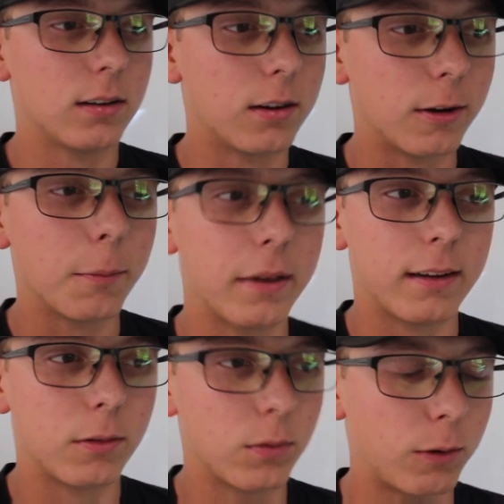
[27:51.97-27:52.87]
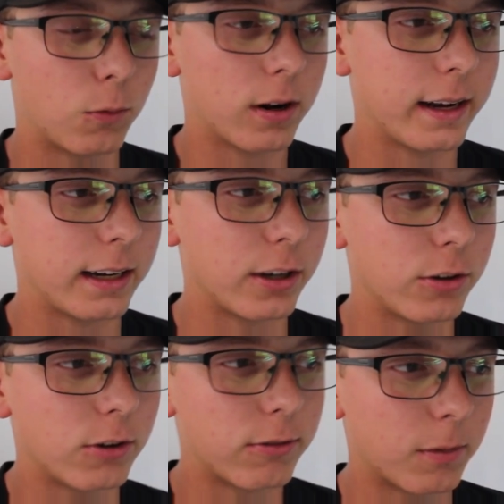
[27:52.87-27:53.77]
and what I need to
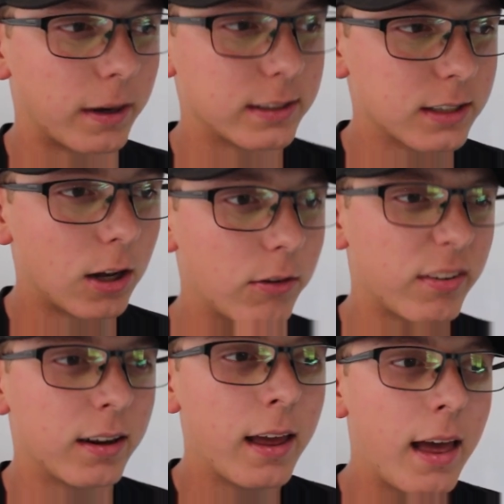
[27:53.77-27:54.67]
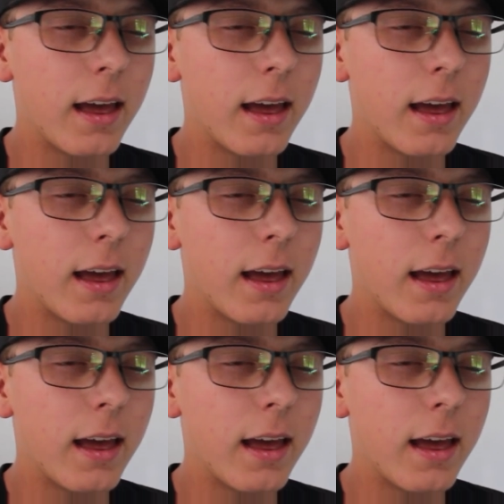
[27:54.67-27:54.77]
do for myself, and